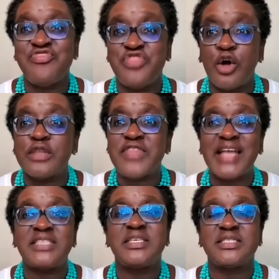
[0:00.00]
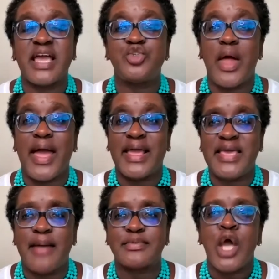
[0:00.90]
And th- that's the schedule I
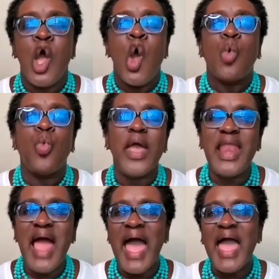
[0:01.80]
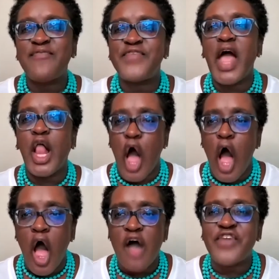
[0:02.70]
kept. When I fell
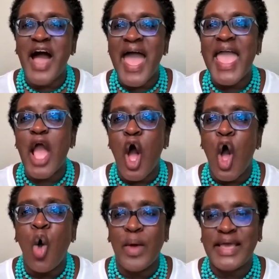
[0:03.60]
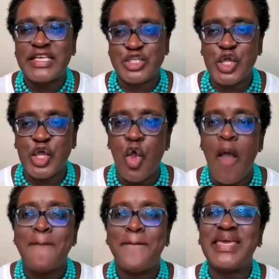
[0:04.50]
off, I always
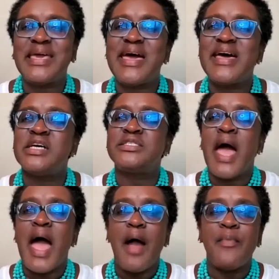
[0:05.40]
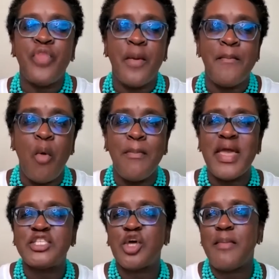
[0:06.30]
knew because the
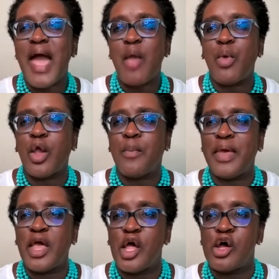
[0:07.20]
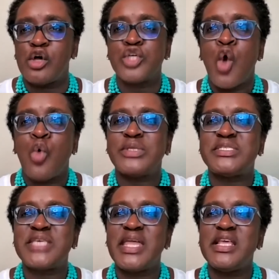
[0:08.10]
momentum I would build would
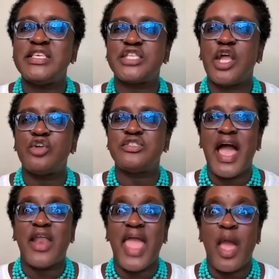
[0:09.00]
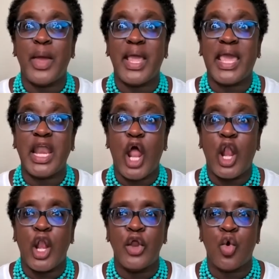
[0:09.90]
suddenly slow down and would get
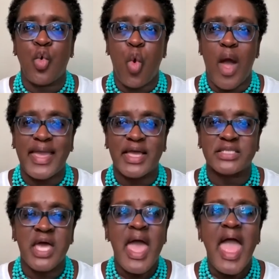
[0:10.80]
a little quiet.